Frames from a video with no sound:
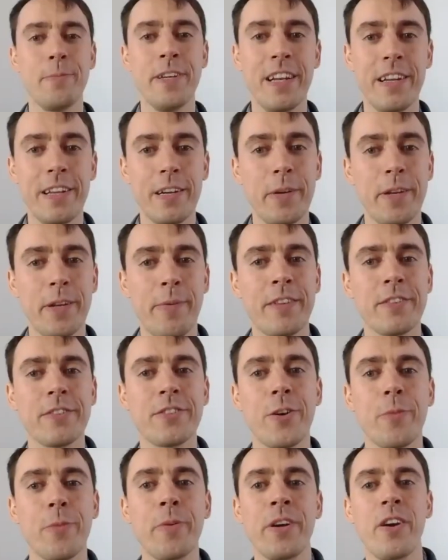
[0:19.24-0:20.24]
a little bit about the
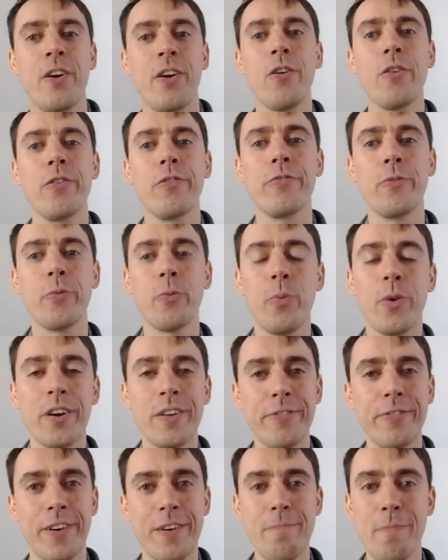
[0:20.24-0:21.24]
topic of
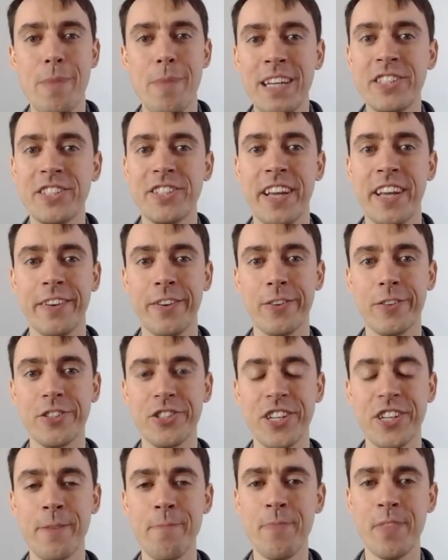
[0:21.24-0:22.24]
Wi-Fi mesh
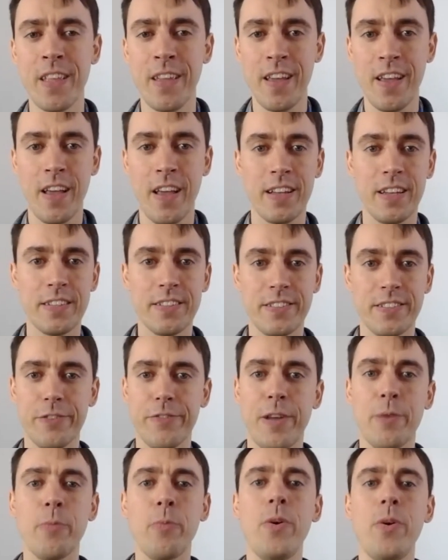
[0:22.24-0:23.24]
technology.
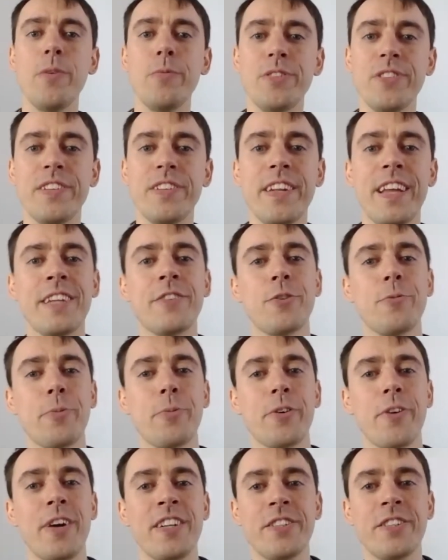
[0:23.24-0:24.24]
Sylvain, why was it a natural
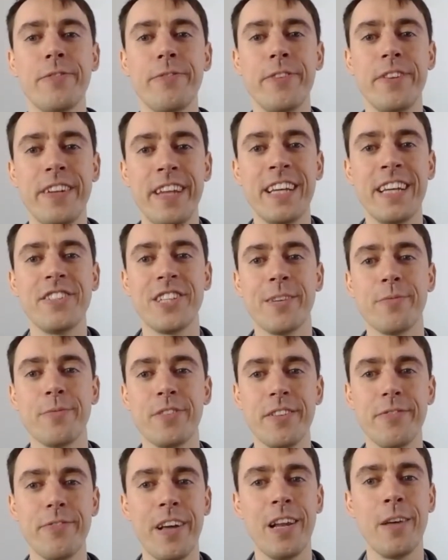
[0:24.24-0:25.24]
progression for Netgem
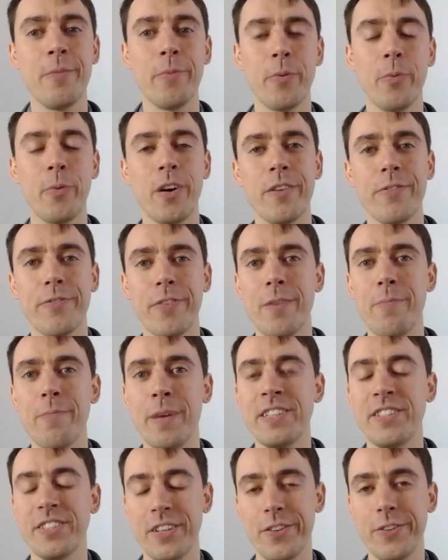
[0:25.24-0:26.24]
to develop a Wi-Fi
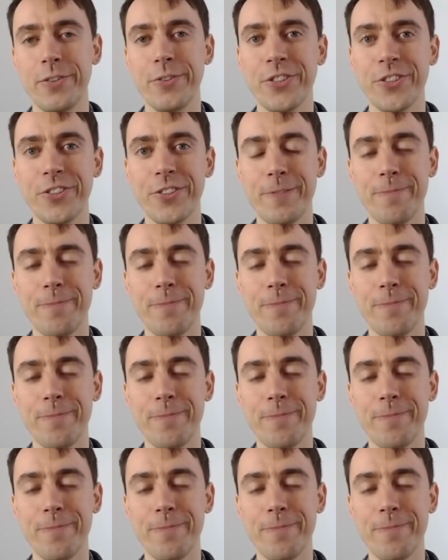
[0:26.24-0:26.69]
mesh solution?